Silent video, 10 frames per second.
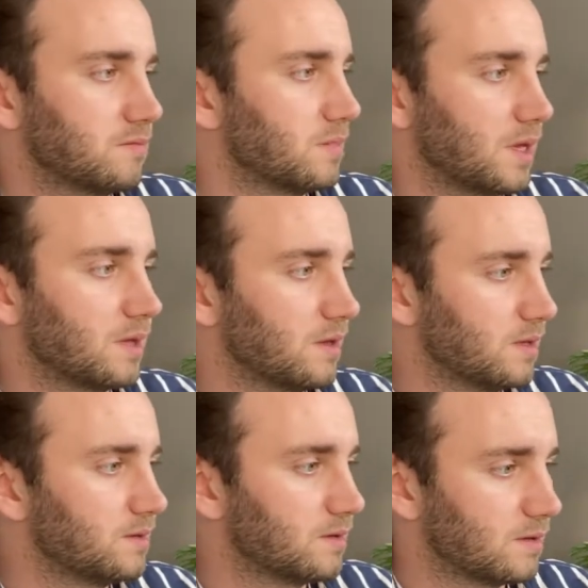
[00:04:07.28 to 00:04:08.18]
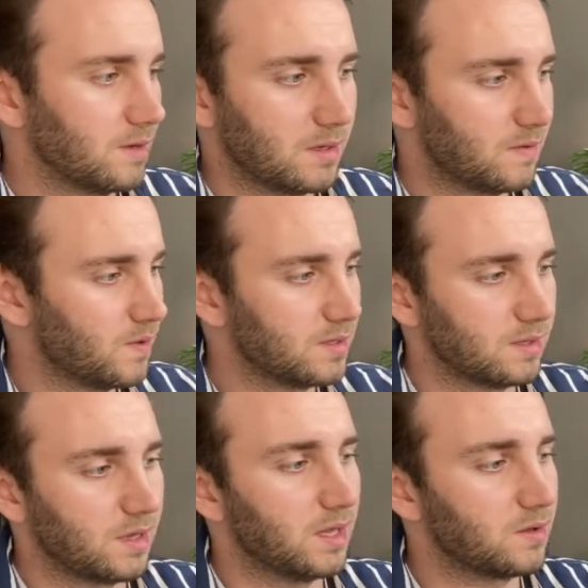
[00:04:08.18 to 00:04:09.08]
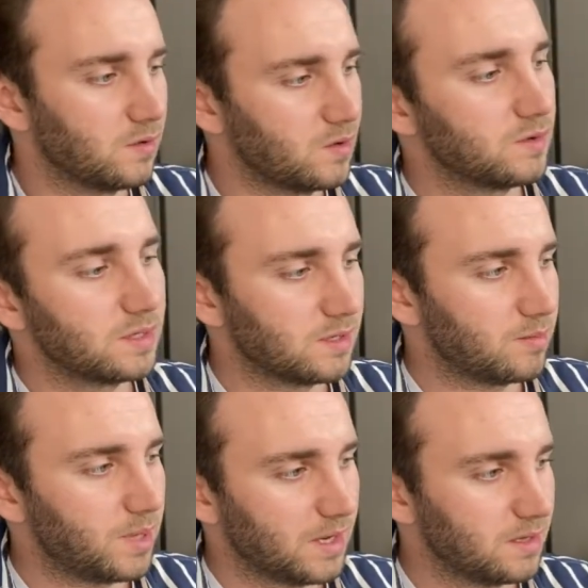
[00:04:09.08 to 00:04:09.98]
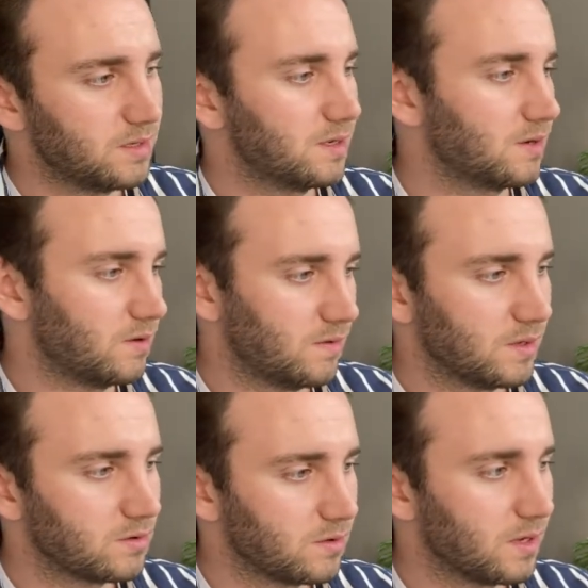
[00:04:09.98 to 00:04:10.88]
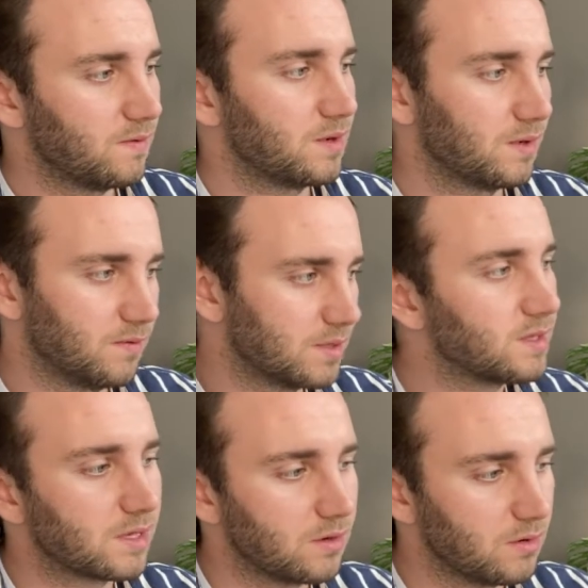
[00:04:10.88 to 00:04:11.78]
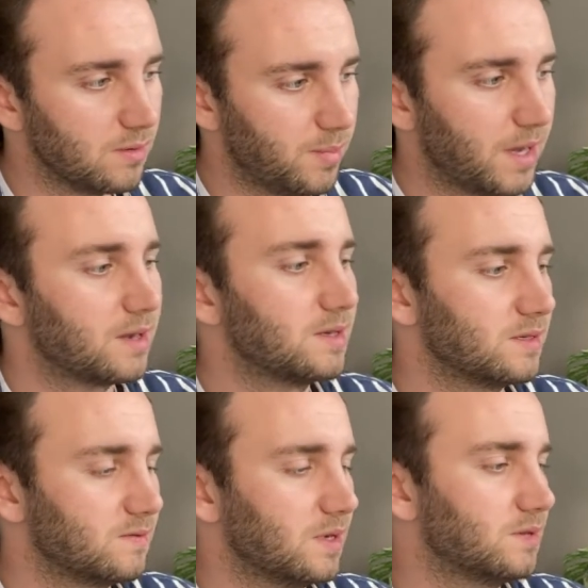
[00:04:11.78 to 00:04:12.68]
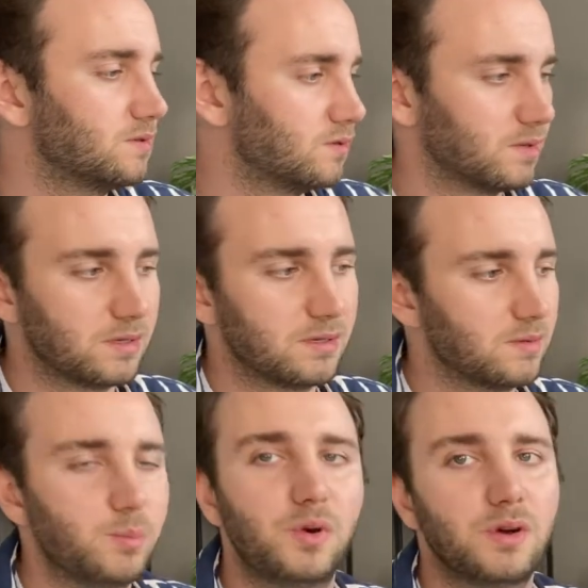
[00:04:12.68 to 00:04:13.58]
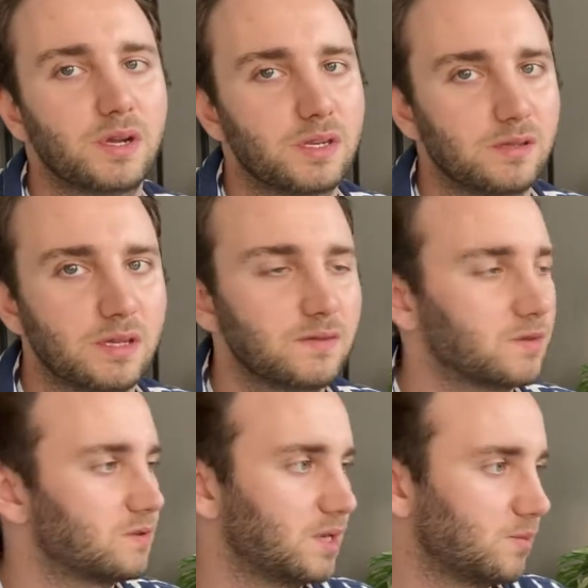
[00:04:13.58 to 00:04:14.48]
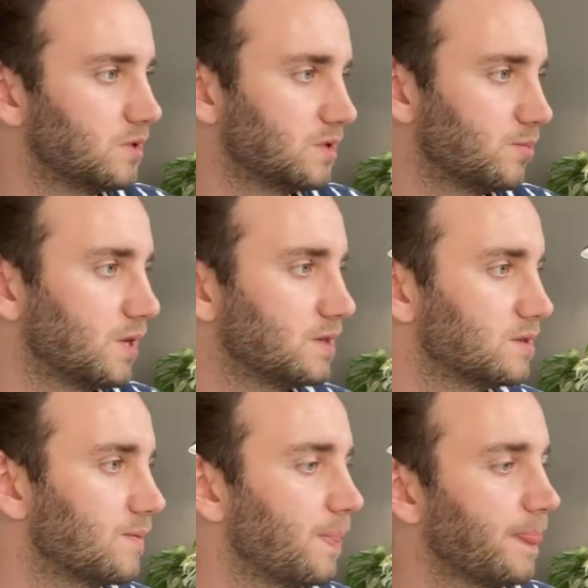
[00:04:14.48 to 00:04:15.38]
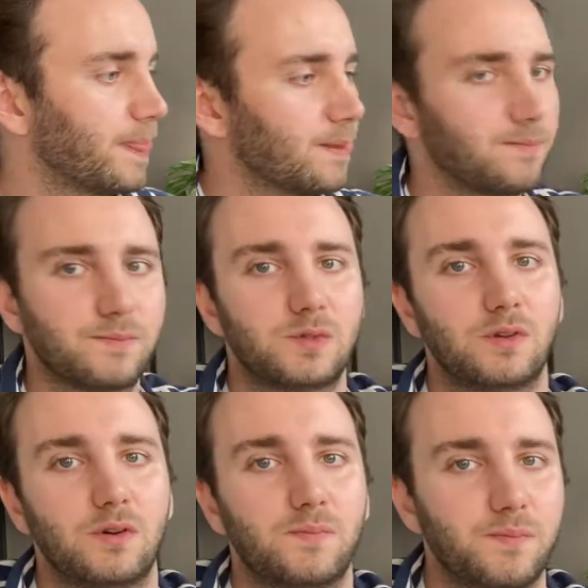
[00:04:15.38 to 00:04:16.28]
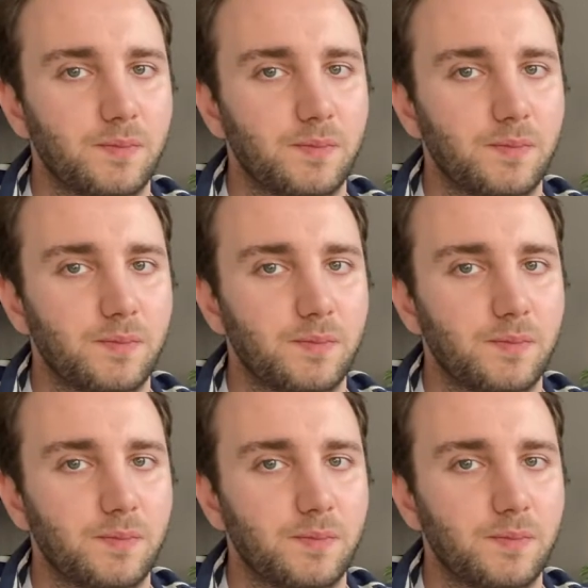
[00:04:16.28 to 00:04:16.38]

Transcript: at least it wasn't like loose in the packaging or whatsoever. It was securely packed as well, so it didn't burn any leaves or damage the plants. So